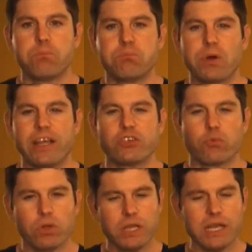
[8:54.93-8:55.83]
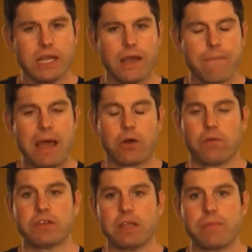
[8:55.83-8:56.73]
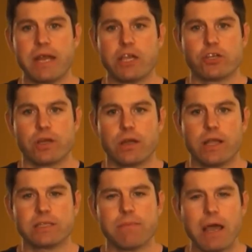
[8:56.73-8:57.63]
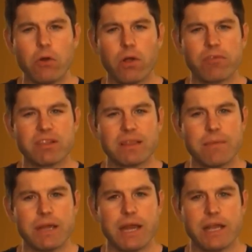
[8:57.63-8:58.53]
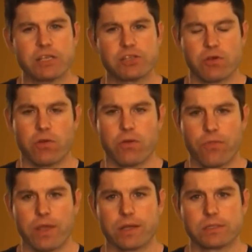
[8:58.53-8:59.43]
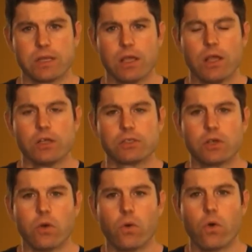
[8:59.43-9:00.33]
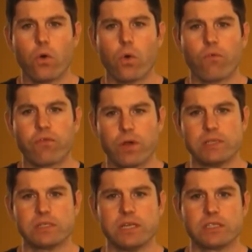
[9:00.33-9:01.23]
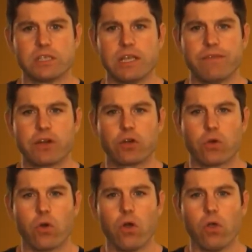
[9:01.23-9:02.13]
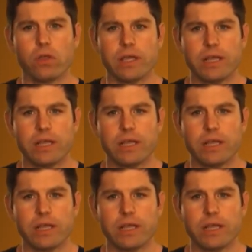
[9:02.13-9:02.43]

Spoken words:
But it's really a matter of elimination. It's a matter of eliminating certain things. So, for instance, if a girl,